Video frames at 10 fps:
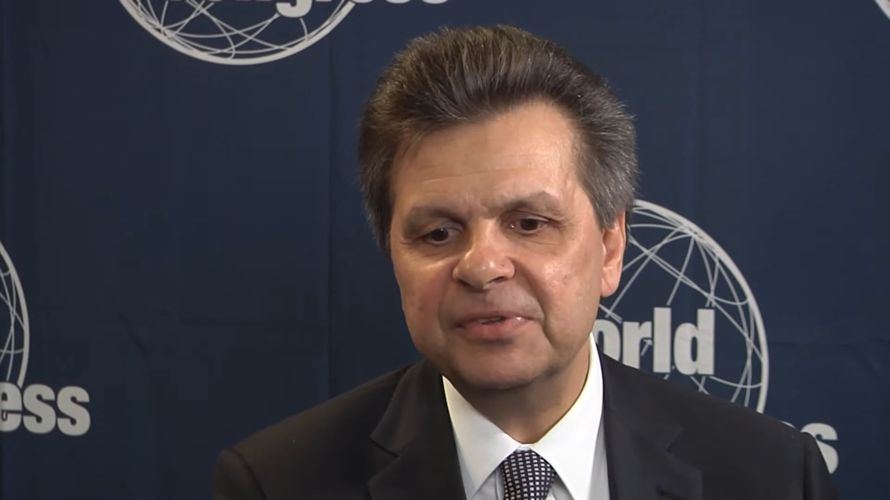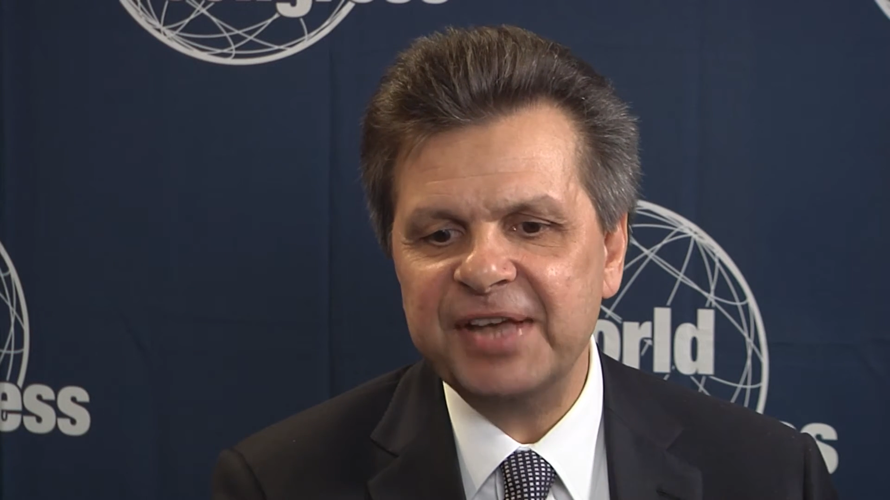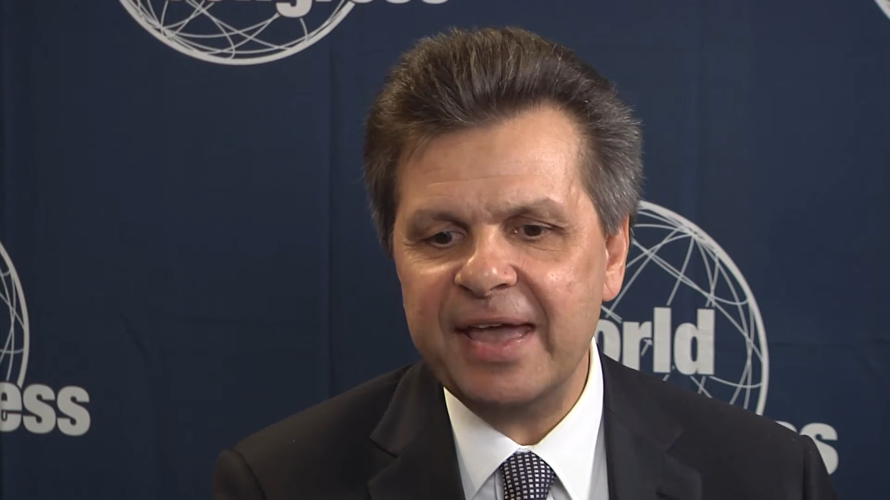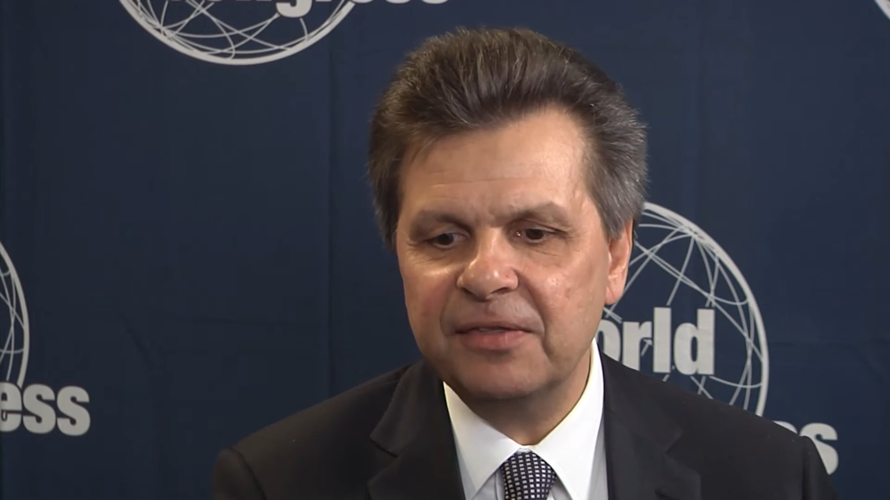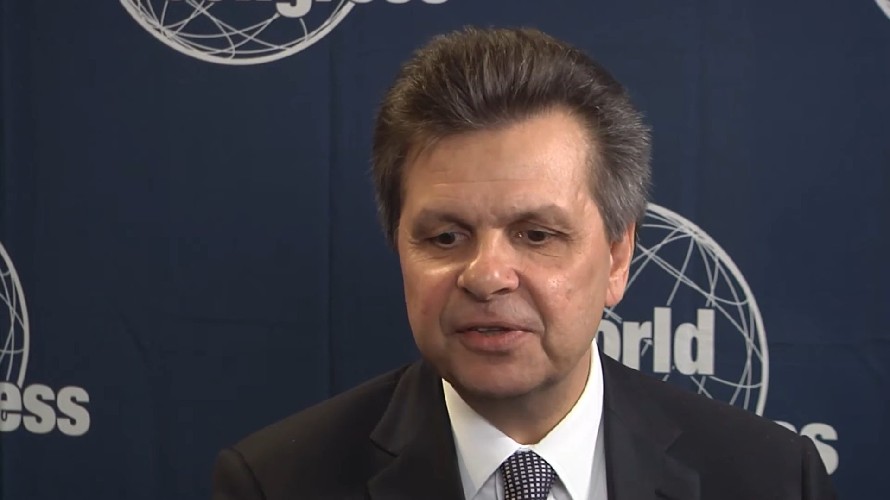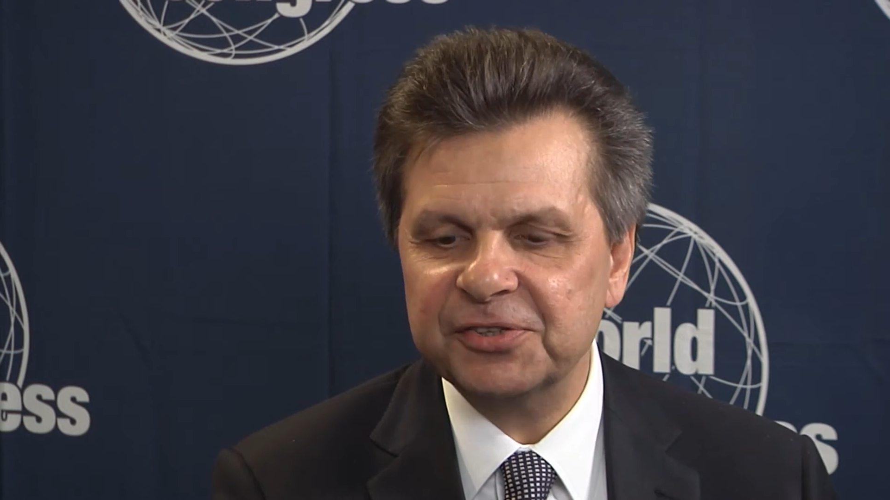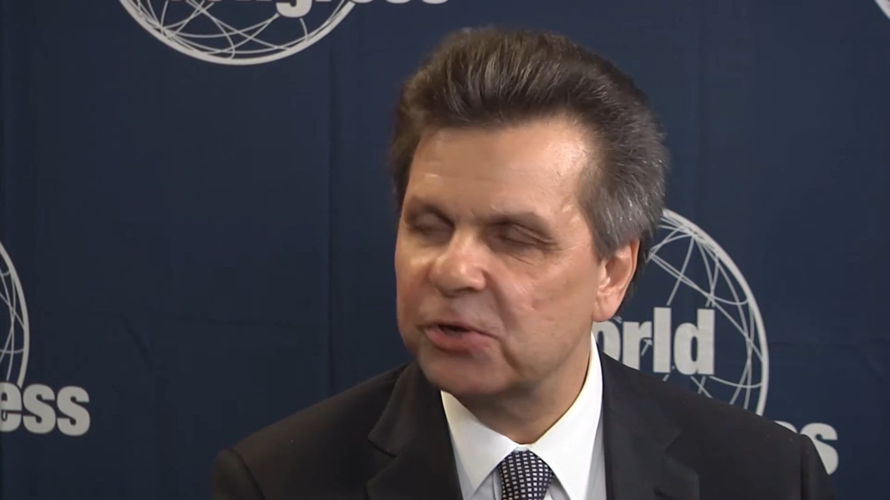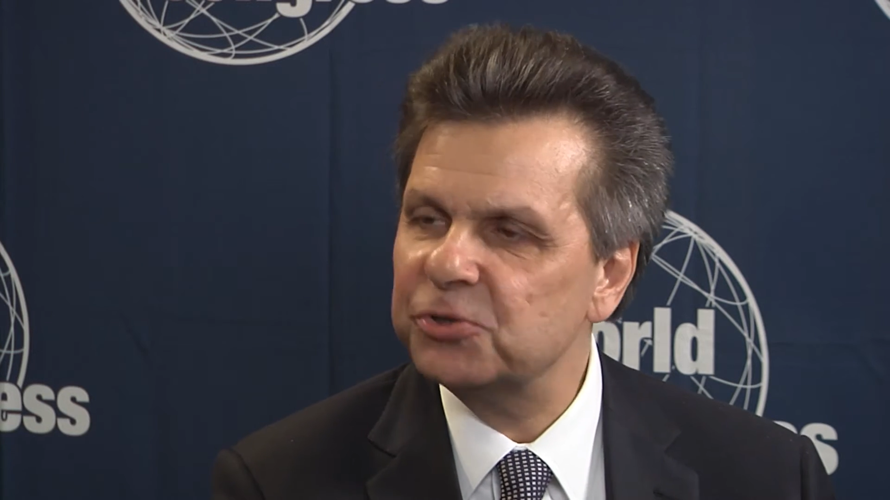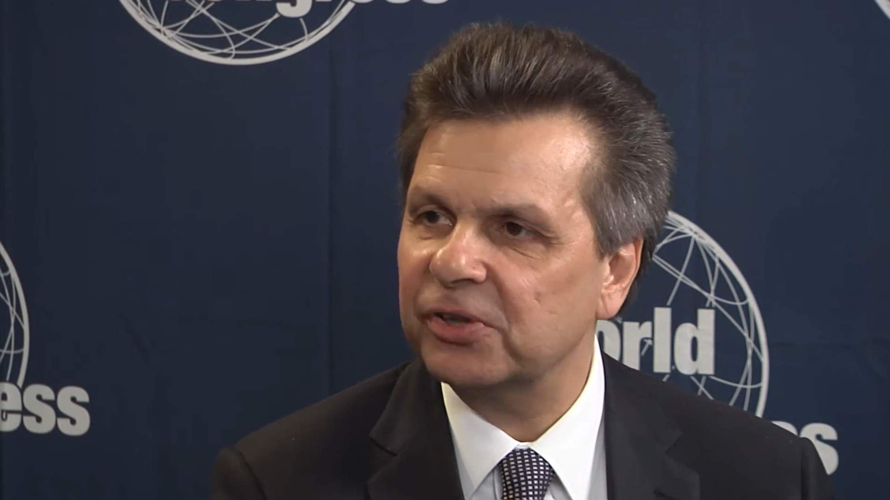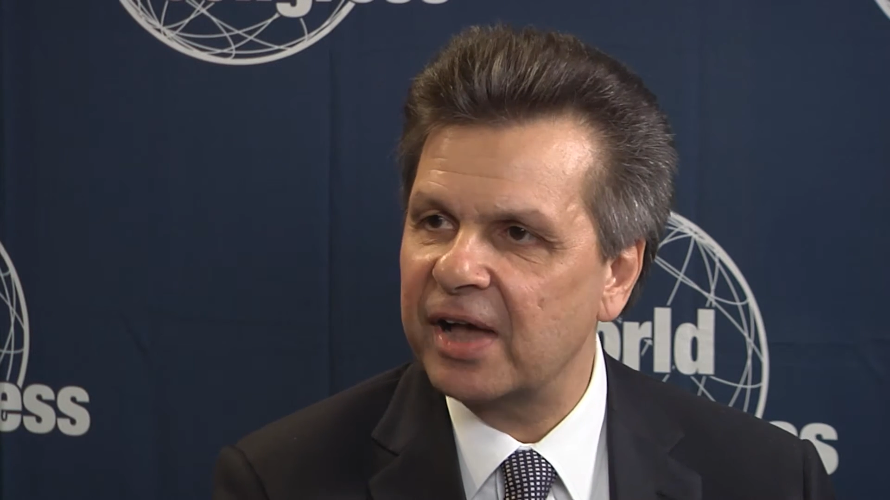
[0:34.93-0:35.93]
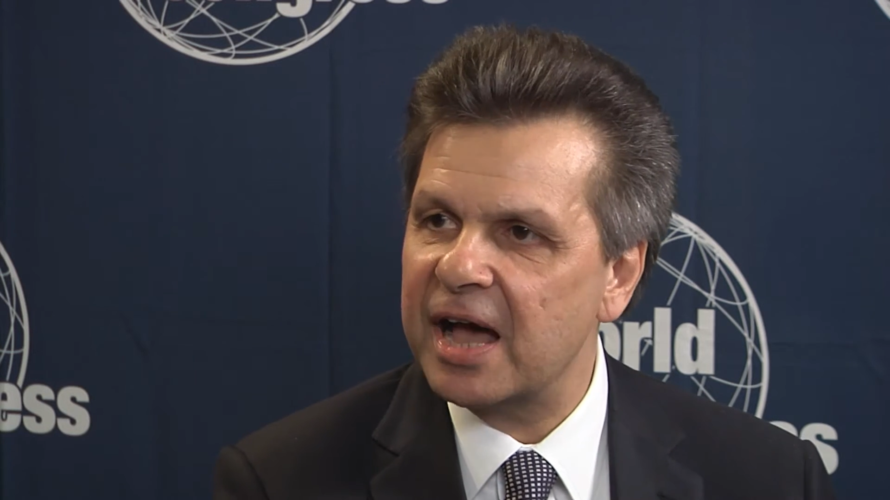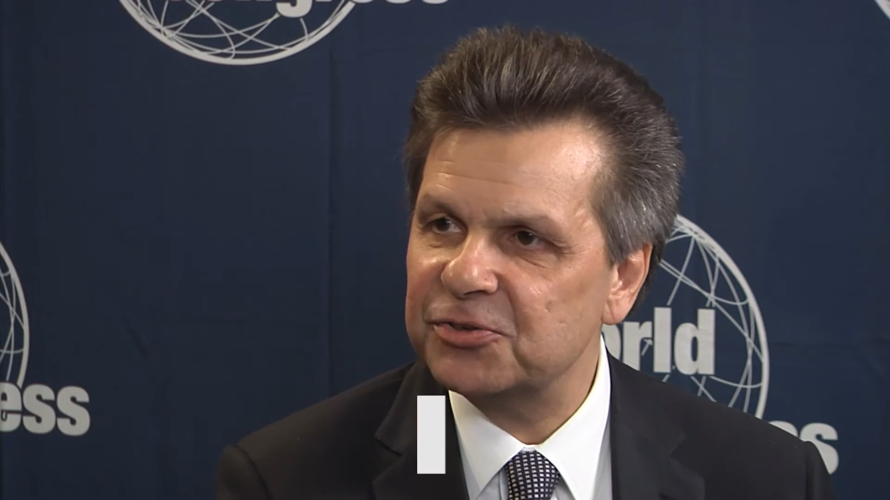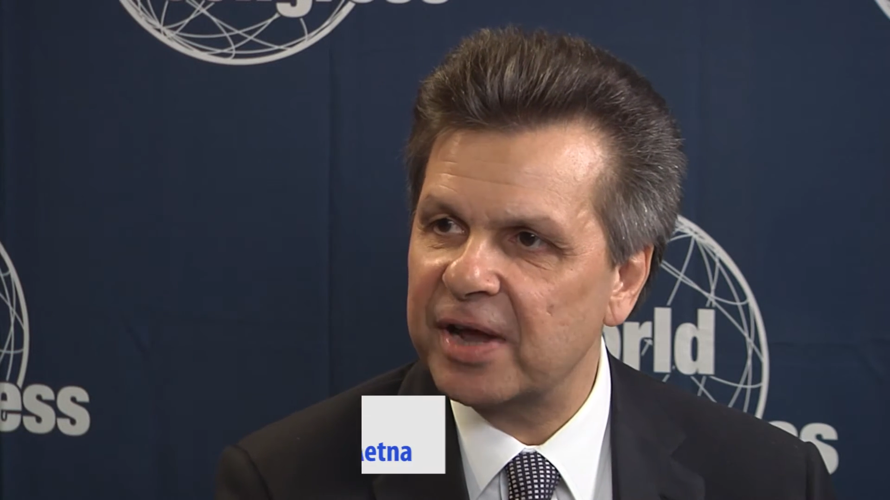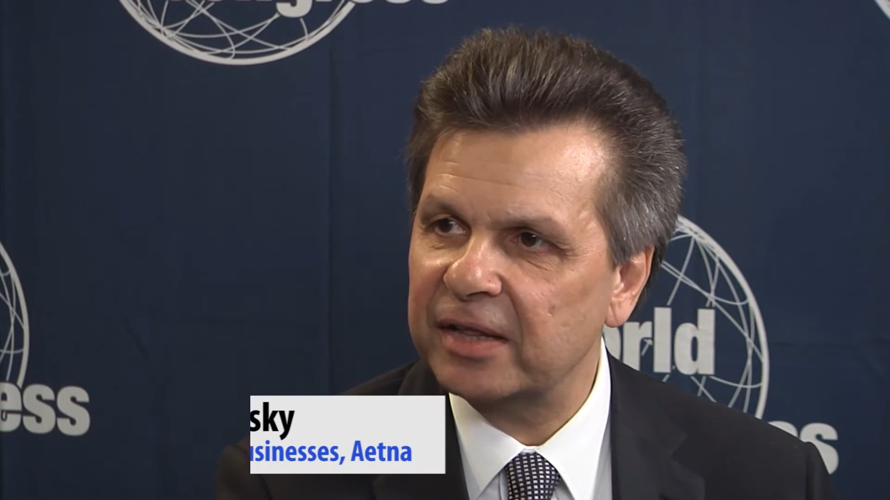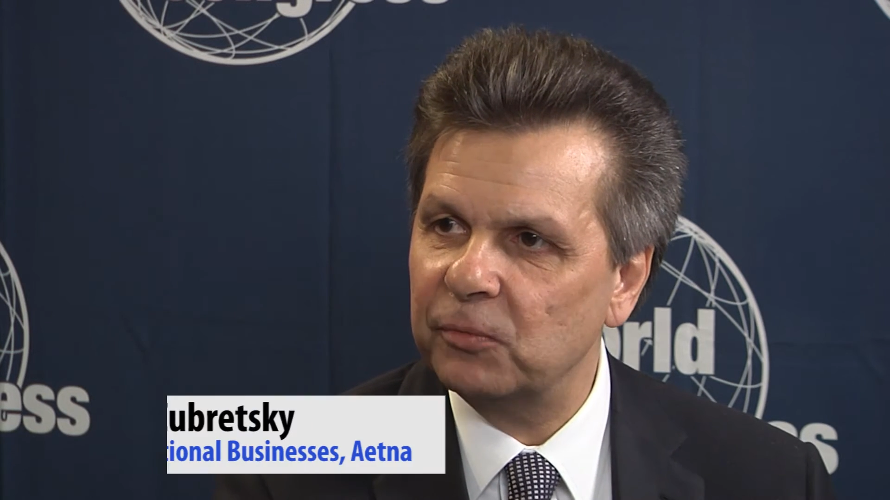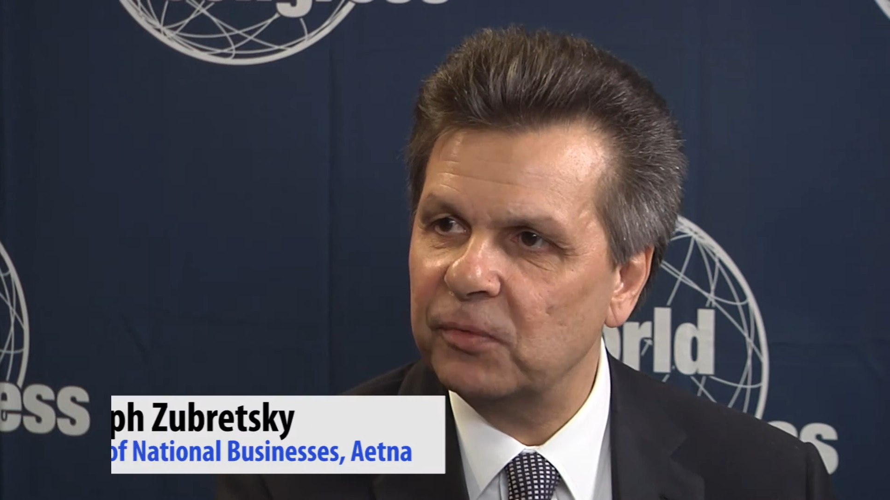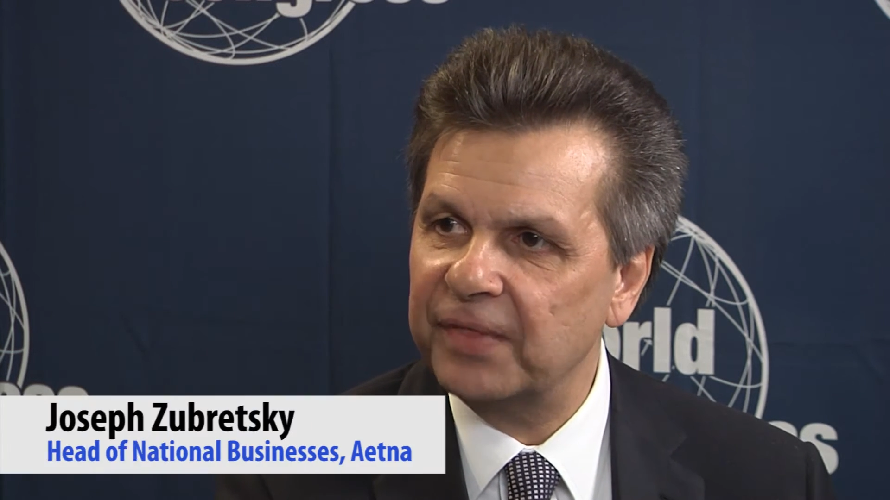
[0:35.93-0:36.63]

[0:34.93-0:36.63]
take the social contract